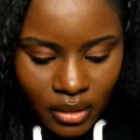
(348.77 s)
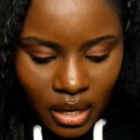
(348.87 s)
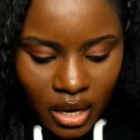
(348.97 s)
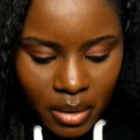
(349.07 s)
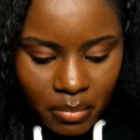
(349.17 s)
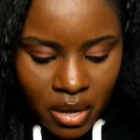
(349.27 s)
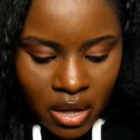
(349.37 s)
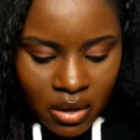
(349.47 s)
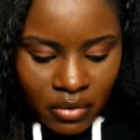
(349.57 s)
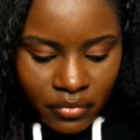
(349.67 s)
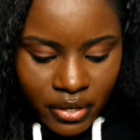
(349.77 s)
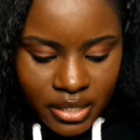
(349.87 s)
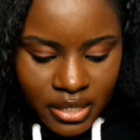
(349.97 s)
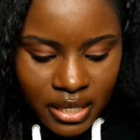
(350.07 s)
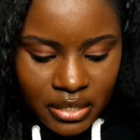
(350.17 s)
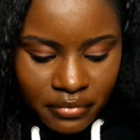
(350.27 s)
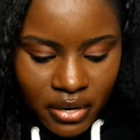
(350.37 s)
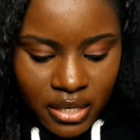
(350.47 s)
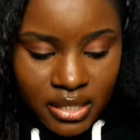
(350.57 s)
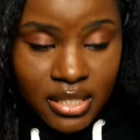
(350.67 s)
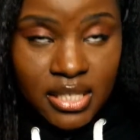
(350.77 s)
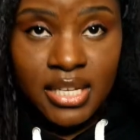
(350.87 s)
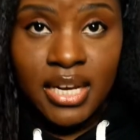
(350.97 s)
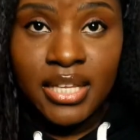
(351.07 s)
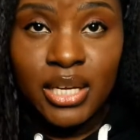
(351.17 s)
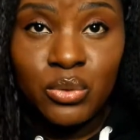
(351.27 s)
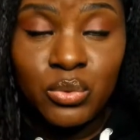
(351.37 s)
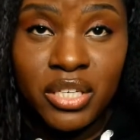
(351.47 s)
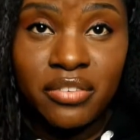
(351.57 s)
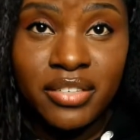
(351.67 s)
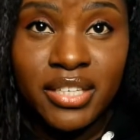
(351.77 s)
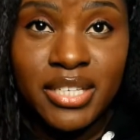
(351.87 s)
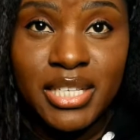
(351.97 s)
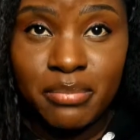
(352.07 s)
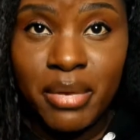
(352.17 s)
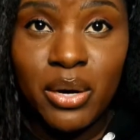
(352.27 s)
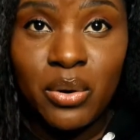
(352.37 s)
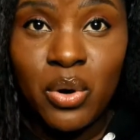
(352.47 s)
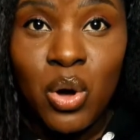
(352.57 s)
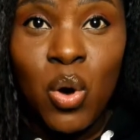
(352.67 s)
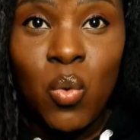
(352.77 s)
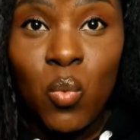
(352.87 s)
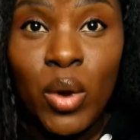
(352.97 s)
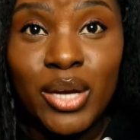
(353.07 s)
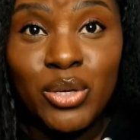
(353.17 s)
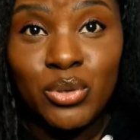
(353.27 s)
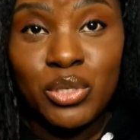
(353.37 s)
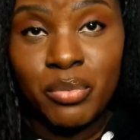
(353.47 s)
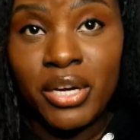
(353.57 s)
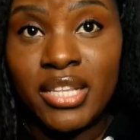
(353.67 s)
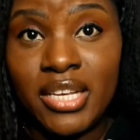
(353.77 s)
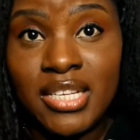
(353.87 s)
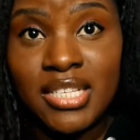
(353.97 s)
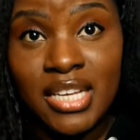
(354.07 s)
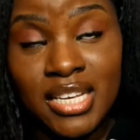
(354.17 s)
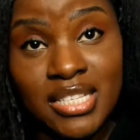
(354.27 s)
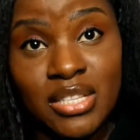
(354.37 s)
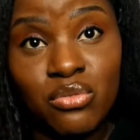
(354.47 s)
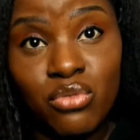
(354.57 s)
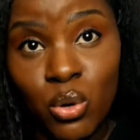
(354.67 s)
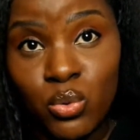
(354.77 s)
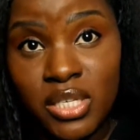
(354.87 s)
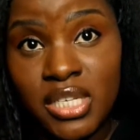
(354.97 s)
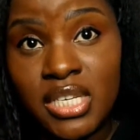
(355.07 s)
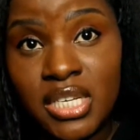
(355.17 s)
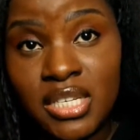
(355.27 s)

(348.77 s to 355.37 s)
um First things first, the scent that you will definitely smell when you spray this is the rosy,